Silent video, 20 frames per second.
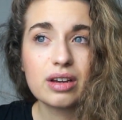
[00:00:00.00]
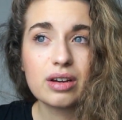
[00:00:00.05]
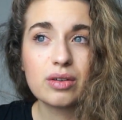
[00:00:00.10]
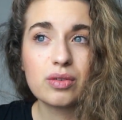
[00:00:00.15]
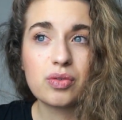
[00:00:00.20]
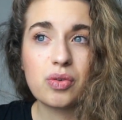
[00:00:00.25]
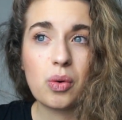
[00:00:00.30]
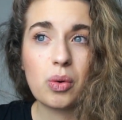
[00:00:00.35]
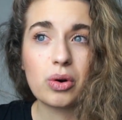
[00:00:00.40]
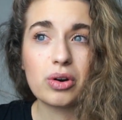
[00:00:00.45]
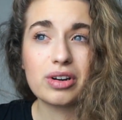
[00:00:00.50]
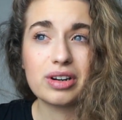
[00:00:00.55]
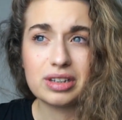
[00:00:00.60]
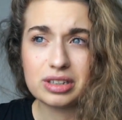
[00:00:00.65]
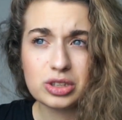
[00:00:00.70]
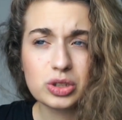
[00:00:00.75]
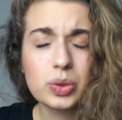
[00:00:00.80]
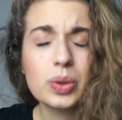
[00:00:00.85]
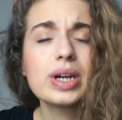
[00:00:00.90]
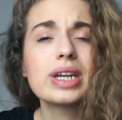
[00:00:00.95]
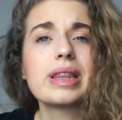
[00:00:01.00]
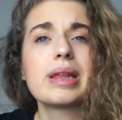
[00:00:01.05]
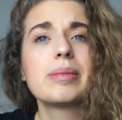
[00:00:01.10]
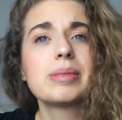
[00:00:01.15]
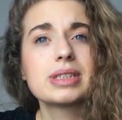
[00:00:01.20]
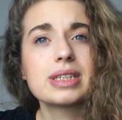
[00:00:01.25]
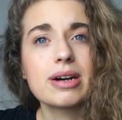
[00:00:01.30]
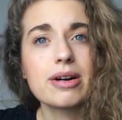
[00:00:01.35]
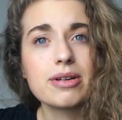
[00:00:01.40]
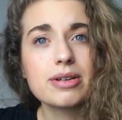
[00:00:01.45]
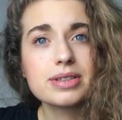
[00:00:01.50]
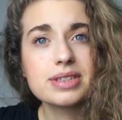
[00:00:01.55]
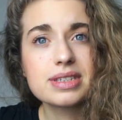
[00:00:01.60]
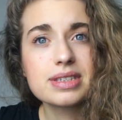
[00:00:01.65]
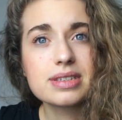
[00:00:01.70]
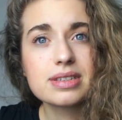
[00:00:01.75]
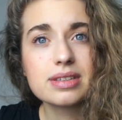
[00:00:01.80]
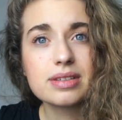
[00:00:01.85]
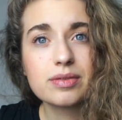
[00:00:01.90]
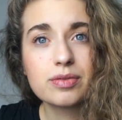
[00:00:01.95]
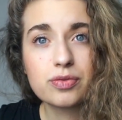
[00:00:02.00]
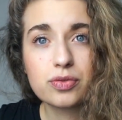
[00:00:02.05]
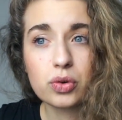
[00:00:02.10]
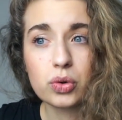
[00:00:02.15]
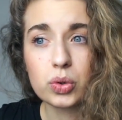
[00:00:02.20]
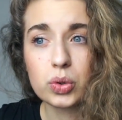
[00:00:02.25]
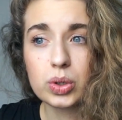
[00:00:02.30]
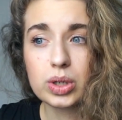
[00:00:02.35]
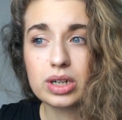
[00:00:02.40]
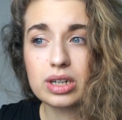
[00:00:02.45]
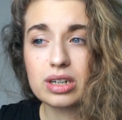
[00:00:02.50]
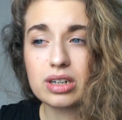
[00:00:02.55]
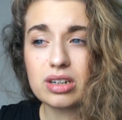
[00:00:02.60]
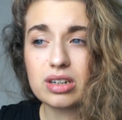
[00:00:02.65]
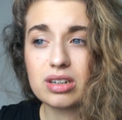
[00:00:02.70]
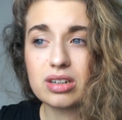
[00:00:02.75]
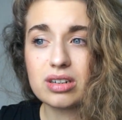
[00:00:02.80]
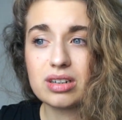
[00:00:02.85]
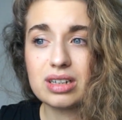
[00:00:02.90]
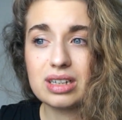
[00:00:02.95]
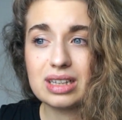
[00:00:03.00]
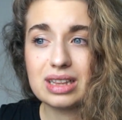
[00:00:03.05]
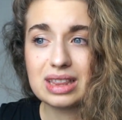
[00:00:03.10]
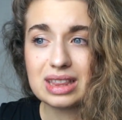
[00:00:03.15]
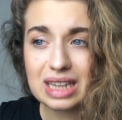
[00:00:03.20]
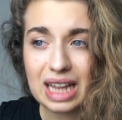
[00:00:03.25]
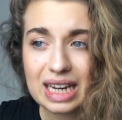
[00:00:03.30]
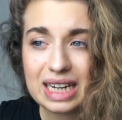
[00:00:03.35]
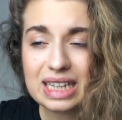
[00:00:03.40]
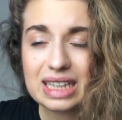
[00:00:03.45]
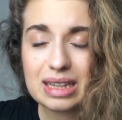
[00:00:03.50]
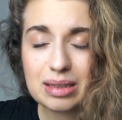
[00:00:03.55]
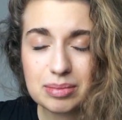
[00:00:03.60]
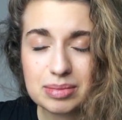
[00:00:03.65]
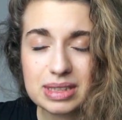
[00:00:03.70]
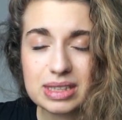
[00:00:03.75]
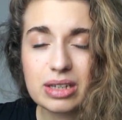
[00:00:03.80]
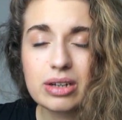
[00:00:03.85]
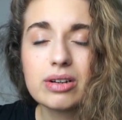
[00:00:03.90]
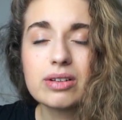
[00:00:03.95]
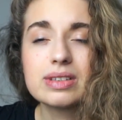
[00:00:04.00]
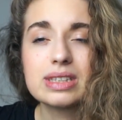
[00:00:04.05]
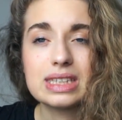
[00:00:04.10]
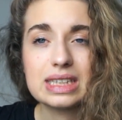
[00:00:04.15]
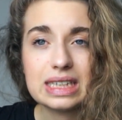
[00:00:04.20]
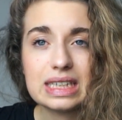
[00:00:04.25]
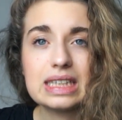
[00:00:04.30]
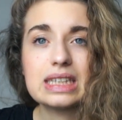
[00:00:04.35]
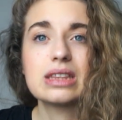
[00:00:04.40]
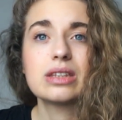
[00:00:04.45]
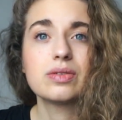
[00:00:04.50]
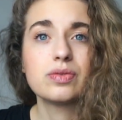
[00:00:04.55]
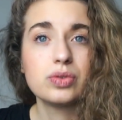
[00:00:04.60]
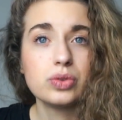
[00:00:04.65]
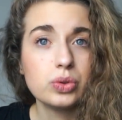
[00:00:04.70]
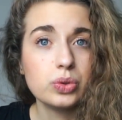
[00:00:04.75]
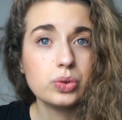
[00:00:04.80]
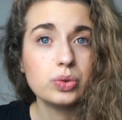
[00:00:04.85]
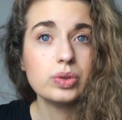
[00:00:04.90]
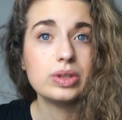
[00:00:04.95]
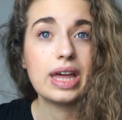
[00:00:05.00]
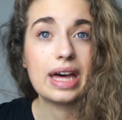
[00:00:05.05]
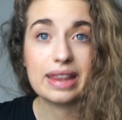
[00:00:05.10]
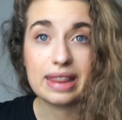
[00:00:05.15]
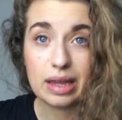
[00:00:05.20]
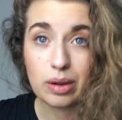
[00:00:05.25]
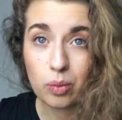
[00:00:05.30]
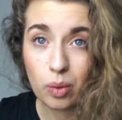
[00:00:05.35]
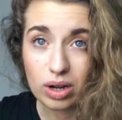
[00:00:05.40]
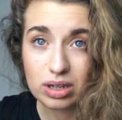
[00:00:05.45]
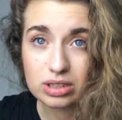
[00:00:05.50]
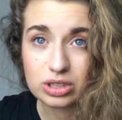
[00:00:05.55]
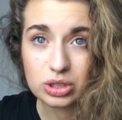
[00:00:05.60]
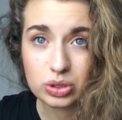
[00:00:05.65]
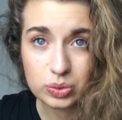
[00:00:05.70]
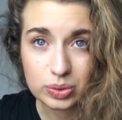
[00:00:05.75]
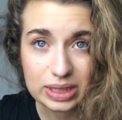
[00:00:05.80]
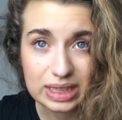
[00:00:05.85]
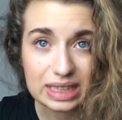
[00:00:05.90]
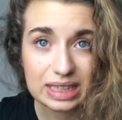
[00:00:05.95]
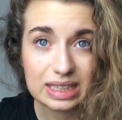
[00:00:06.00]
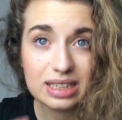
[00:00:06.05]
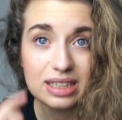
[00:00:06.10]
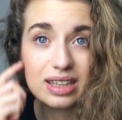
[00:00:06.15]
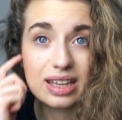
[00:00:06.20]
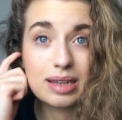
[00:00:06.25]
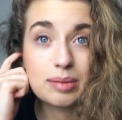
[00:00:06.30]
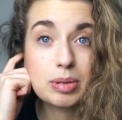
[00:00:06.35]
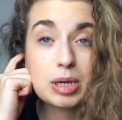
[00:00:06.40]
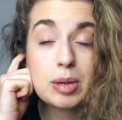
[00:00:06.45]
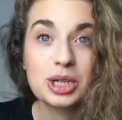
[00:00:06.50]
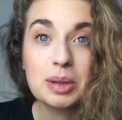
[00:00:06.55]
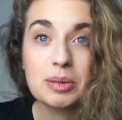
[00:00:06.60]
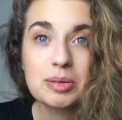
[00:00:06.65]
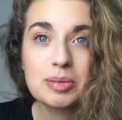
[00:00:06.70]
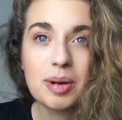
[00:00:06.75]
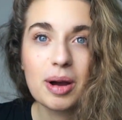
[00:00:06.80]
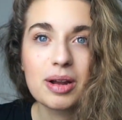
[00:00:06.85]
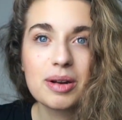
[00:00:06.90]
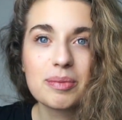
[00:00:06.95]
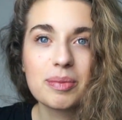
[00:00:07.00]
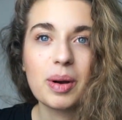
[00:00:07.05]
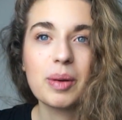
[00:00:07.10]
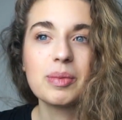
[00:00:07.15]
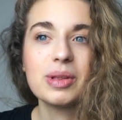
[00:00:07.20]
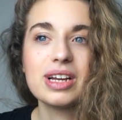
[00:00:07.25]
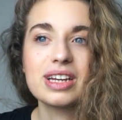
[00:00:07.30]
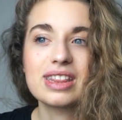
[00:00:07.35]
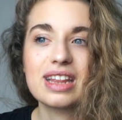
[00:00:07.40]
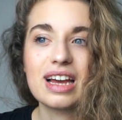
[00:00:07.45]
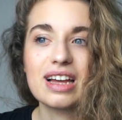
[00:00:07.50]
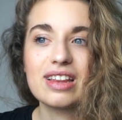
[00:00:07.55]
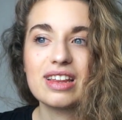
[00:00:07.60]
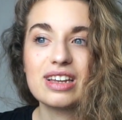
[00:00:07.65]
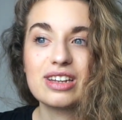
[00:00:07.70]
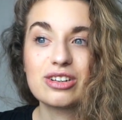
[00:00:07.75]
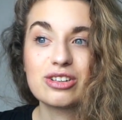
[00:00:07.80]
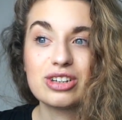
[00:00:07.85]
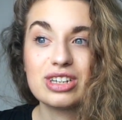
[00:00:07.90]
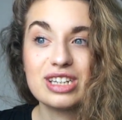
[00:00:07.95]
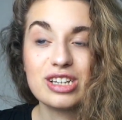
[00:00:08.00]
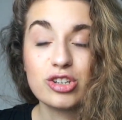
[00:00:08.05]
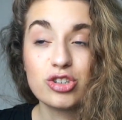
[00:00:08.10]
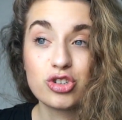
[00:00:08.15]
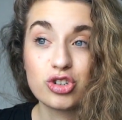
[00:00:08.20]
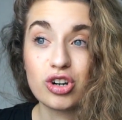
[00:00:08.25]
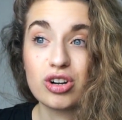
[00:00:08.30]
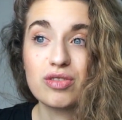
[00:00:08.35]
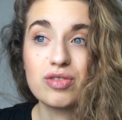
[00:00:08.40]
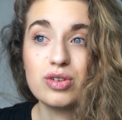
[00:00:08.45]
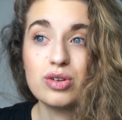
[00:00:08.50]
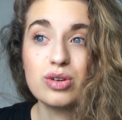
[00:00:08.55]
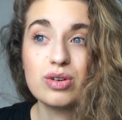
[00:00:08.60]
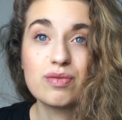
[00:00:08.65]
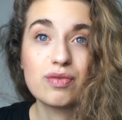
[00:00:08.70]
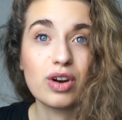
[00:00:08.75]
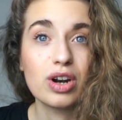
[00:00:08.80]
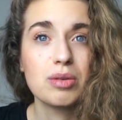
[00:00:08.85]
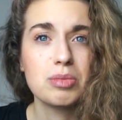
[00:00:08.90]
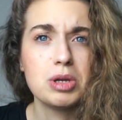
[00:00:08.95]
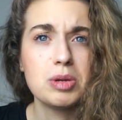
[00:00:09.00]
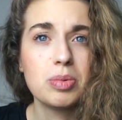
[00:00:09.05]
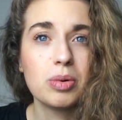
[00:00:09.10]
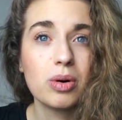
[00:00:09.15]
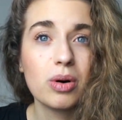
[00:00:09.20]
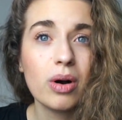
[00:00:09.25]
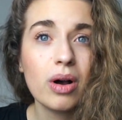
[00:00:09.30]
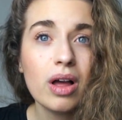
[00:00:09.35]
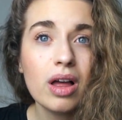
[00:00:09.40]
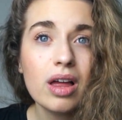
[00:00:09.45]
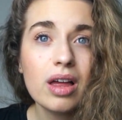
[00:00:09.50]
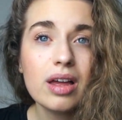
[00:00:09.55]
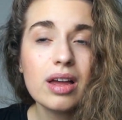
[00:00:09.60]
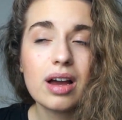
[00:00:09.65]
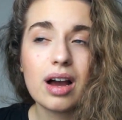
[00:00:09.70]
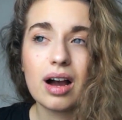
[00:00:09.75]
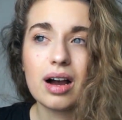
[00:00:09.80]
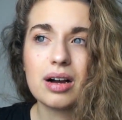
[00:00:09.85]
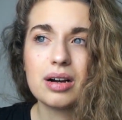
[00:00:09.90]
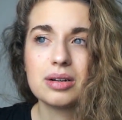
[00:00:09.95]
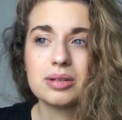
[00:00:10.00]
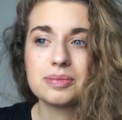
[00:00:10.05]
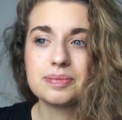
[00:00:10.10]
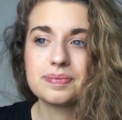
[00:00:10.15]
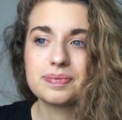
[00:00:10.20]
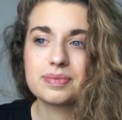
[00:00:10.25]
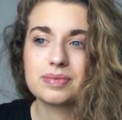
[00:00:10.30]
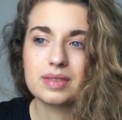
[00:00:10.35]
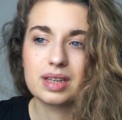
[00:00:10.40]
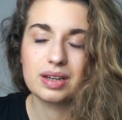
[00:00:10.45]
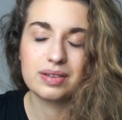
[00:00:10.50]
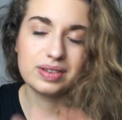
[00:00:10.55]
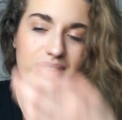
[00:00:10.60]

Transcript: for enjoying themselves, for letting themselves eat the food that they want to eat. Like people shamed upon in public that like you're eating junk food in front of people. I